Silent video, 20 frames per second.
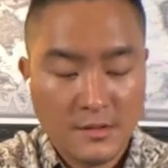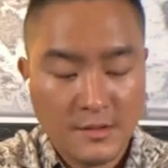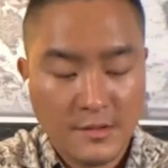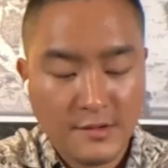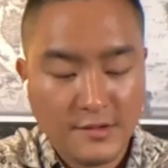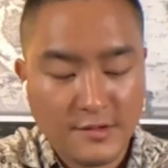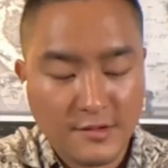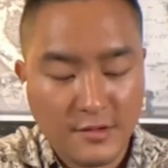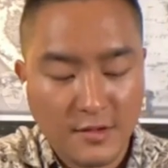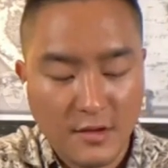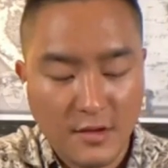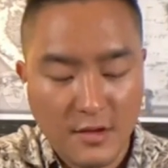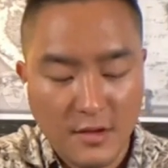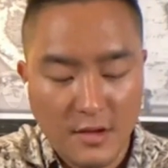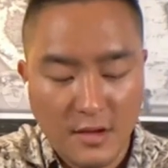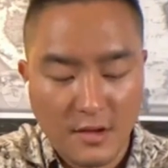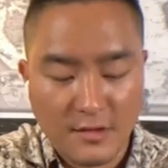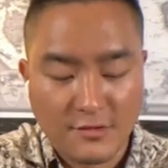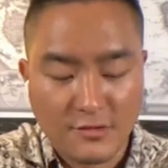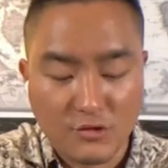This is
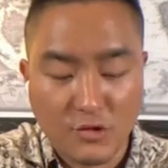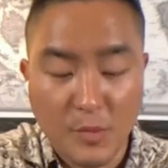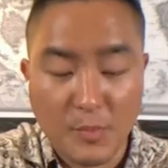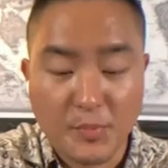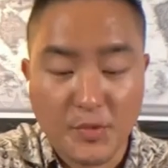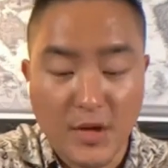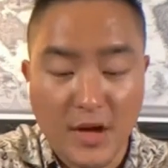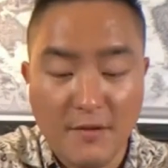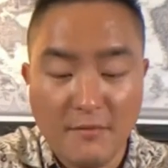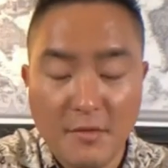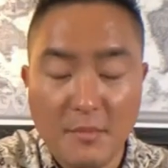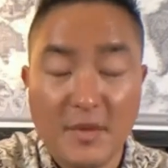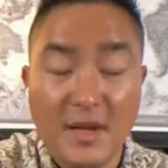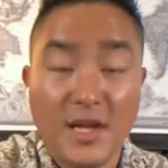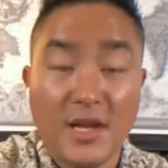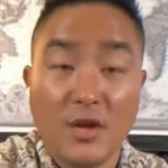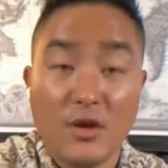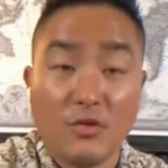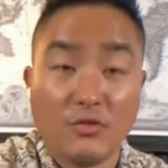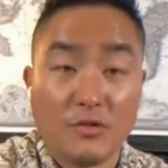a, a scripture
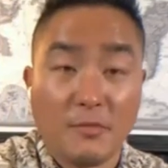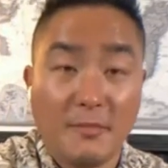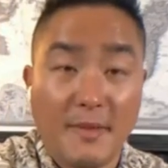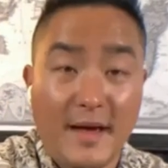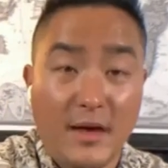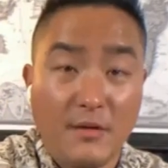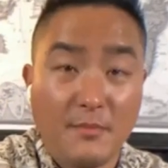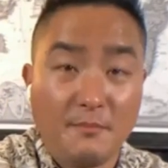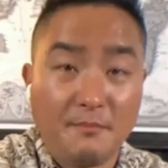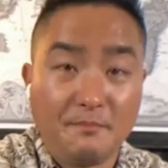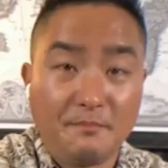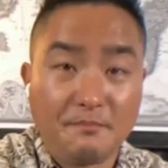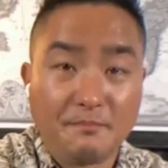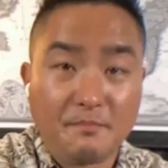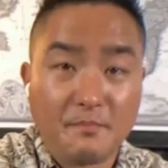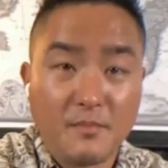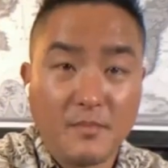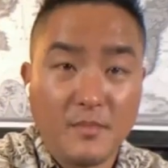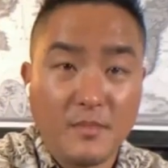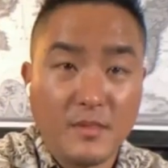everybody knows about.
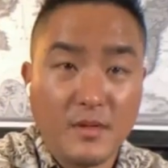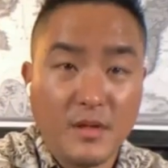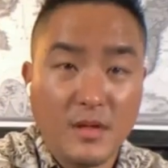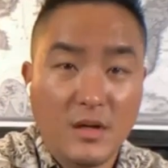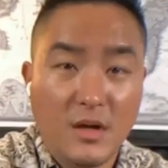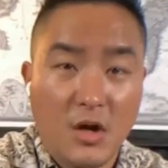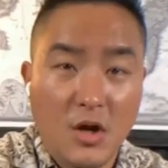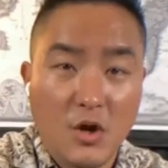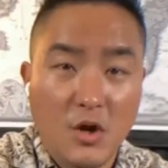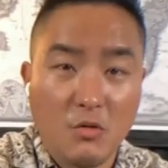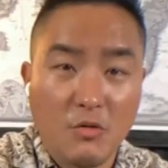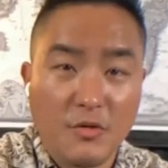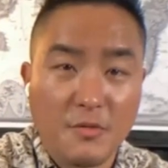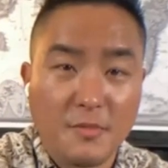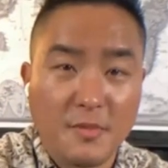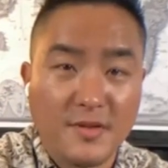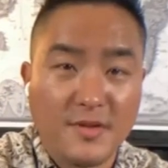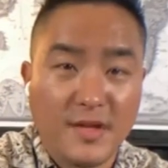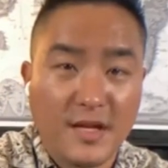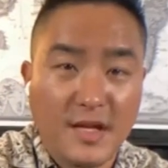Are you
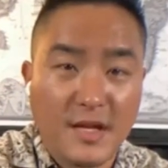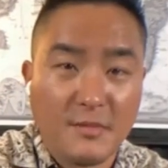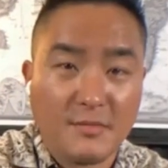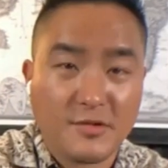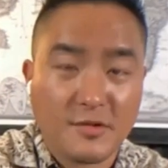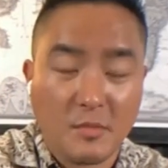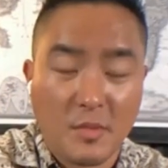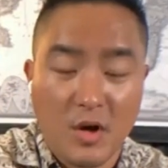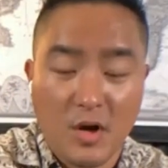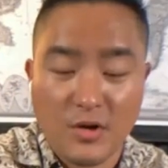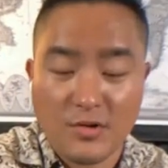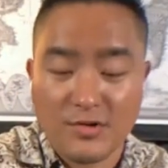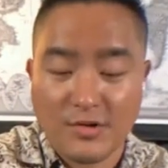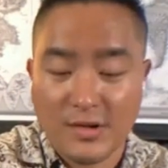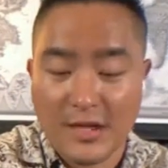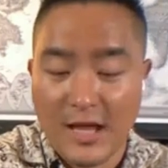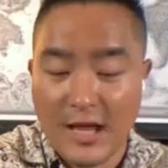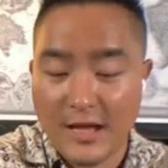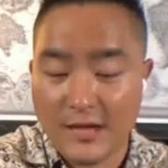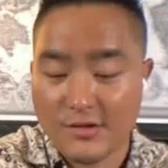with me today? Give me some hearts,
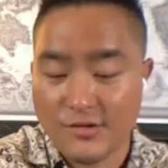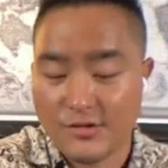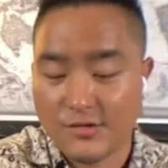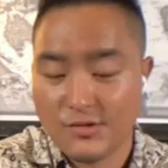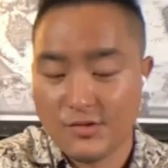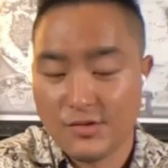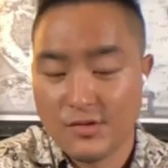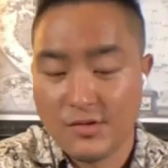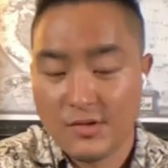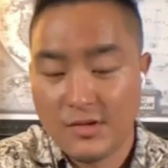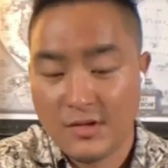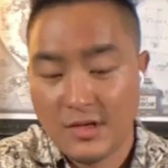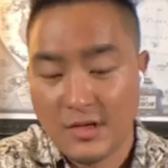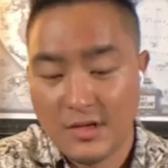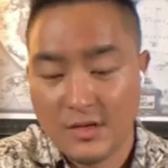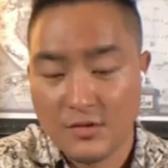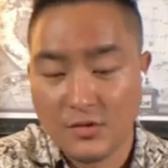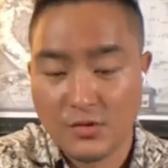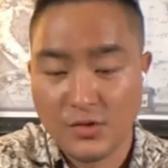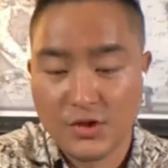likes,
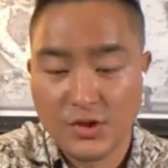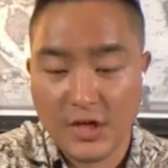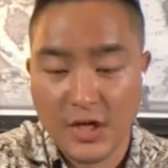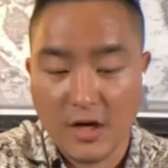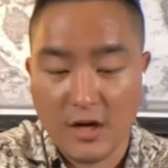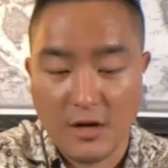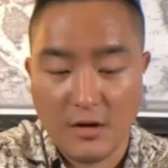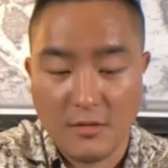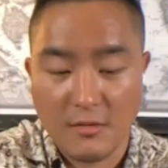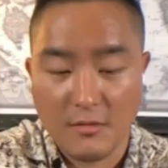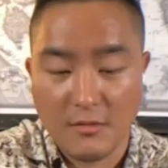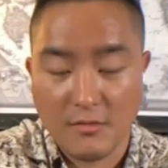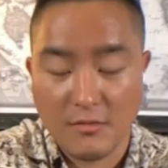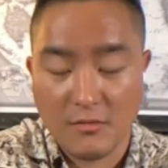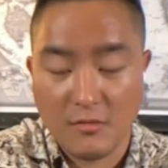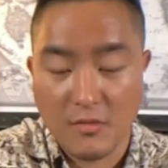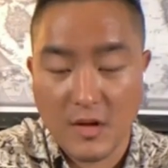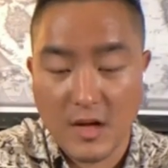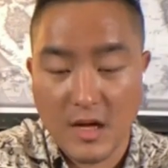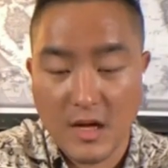you share.
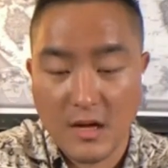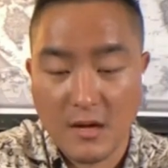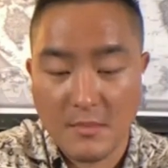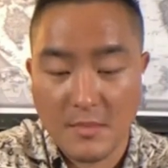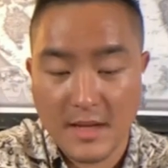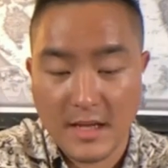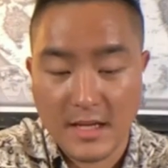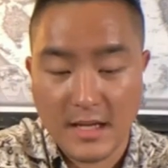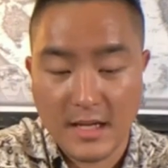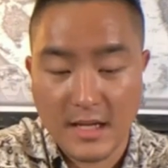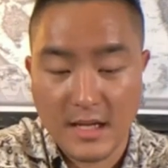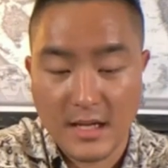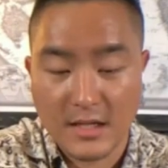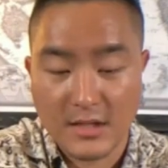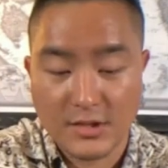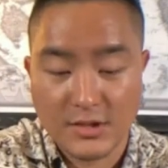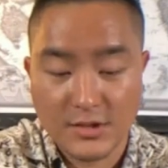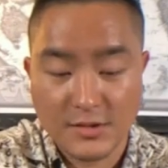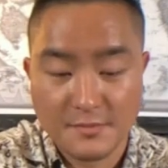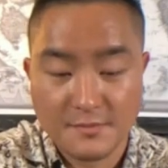Wow, my
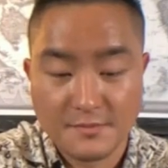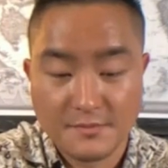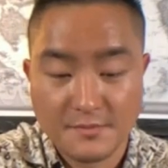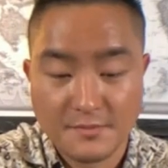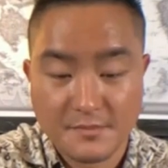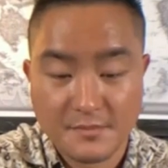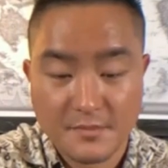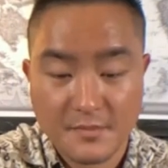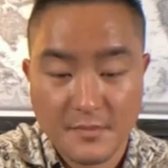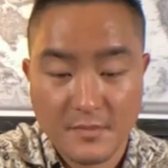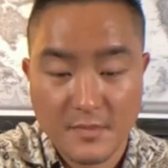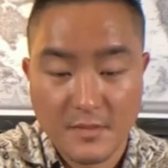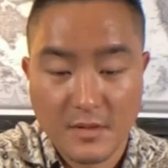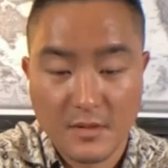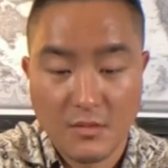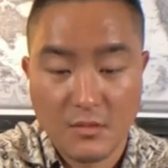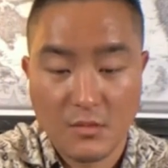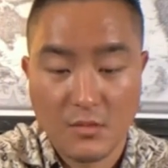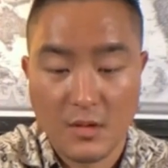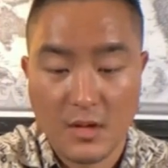gosh.
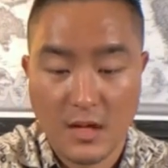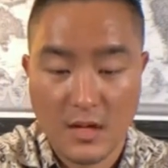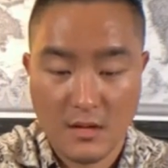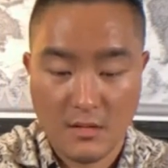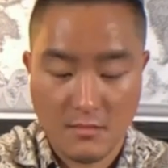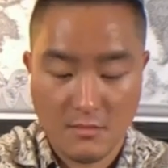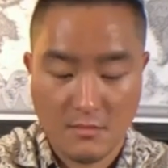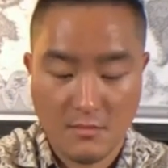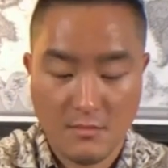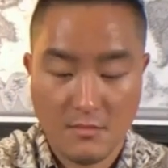Wow.